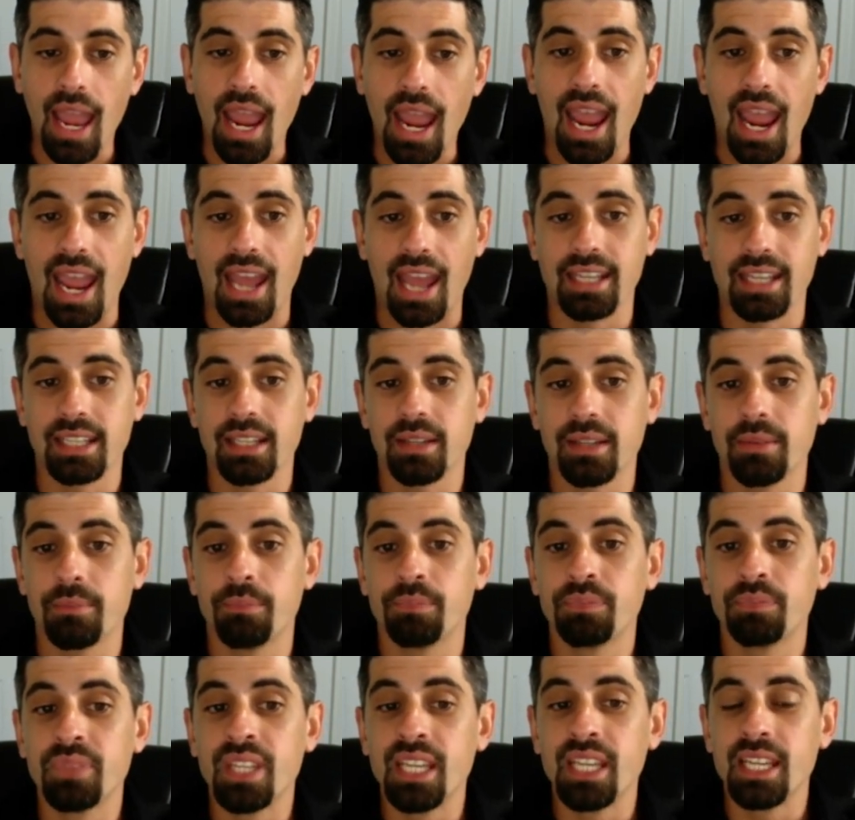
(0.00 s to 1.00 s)
And
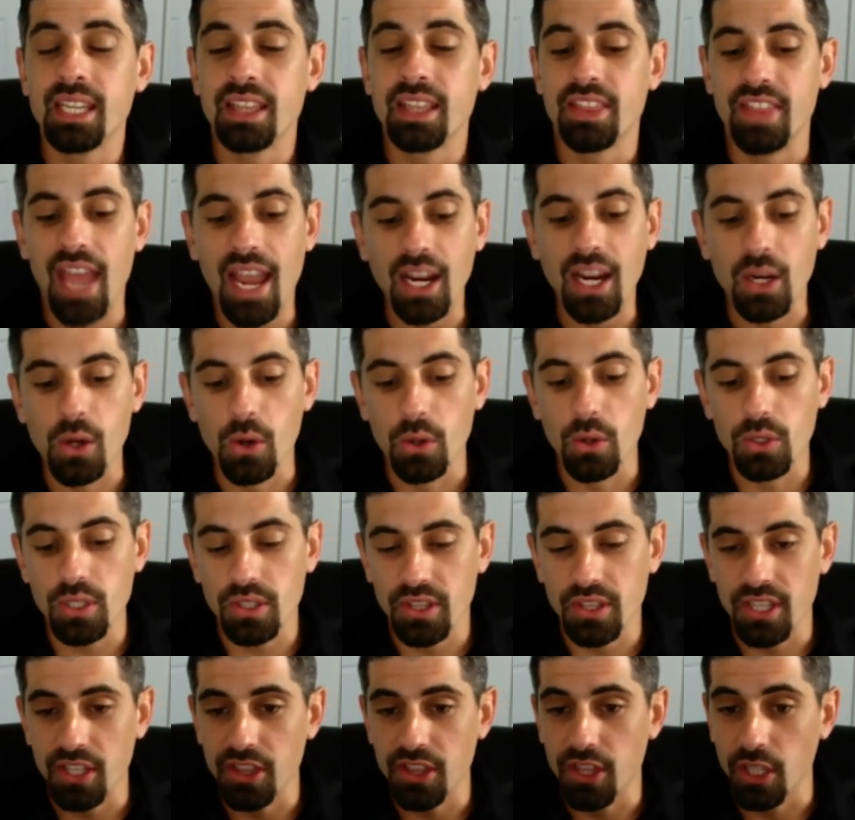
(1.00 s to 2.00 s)
that
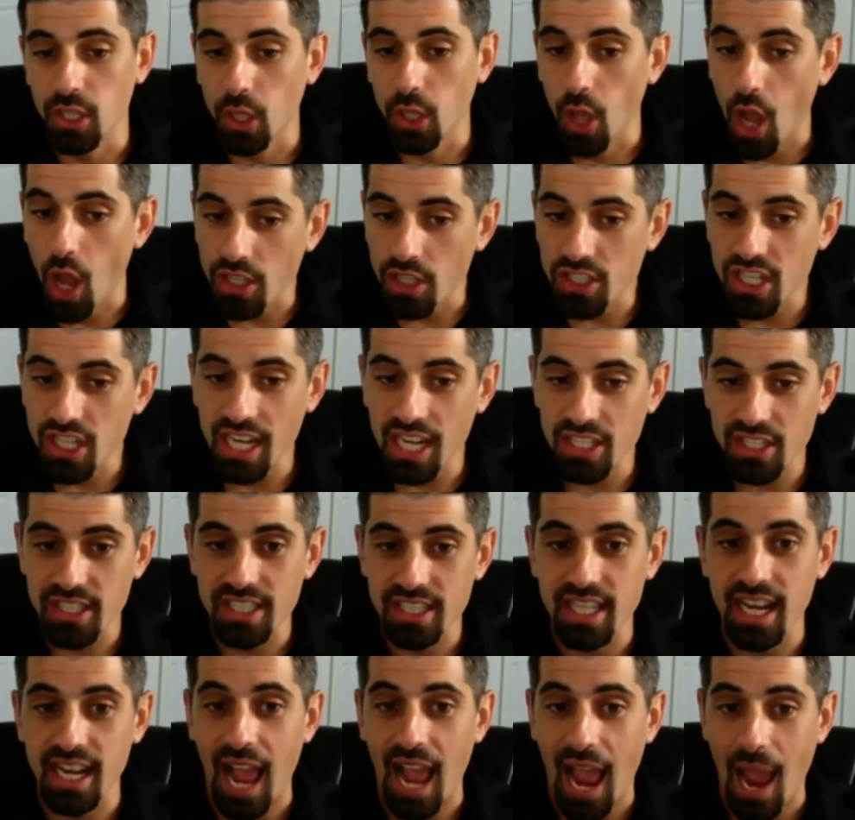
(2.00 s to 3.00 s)
goes, the, the law
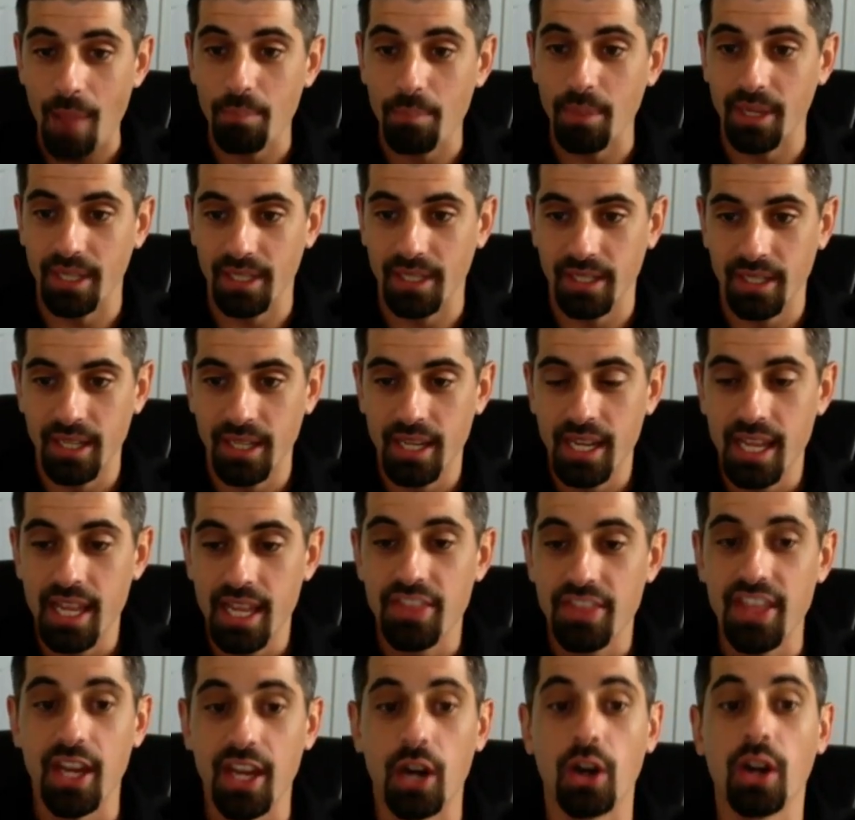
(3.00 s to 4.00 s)
changes that happen
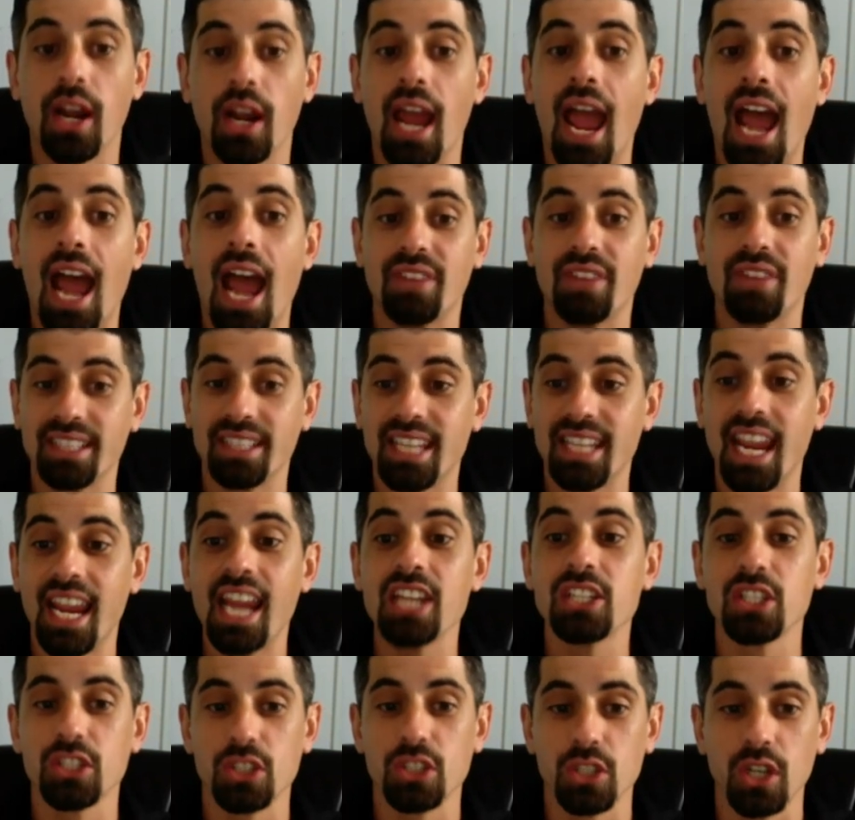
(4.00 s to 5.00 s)
that are
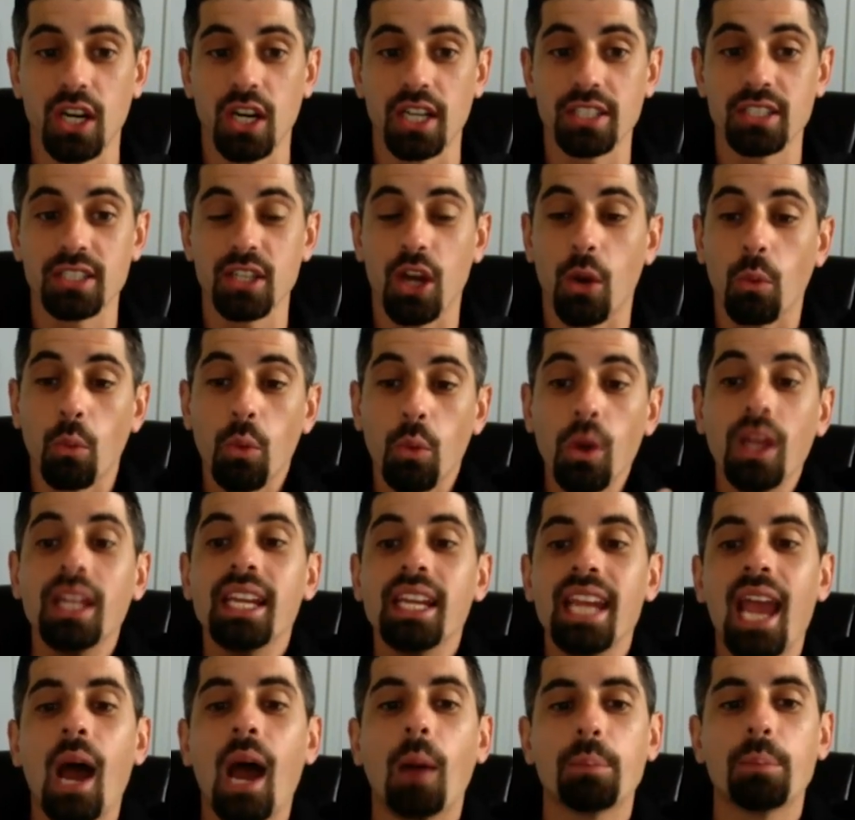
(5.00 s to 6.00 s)
advantageous to us
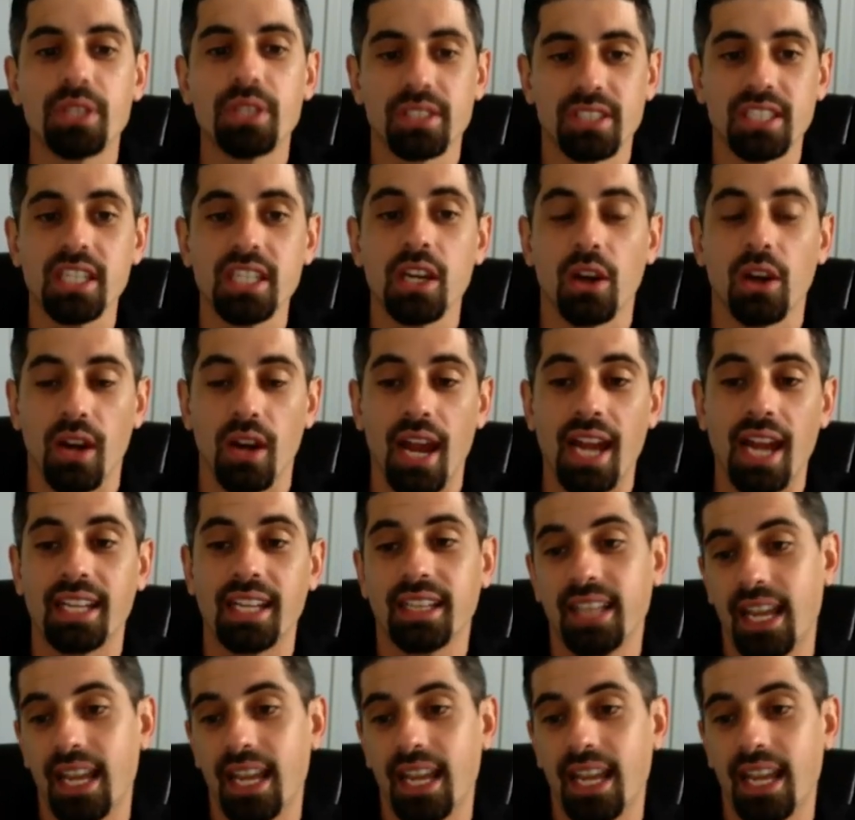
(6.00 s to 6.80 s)
really help the CRN.